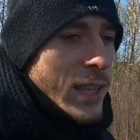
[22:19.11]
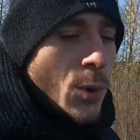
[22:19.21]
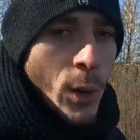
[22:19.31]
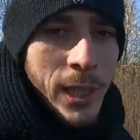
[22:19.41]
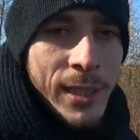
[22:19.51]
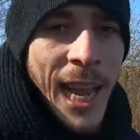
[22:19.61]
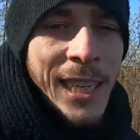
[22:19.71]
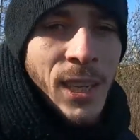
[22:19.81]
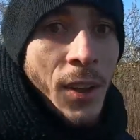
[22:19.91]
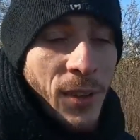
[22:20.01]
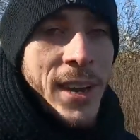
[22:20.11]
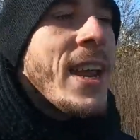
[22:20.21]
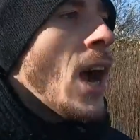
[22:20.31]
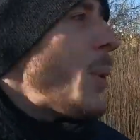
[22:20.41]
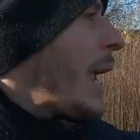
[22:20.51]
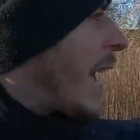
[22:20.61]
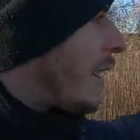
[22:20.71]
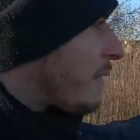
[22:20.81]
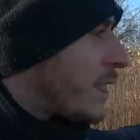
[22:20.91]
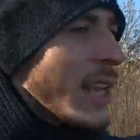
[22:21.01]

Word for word: he worked his ass off, and now we have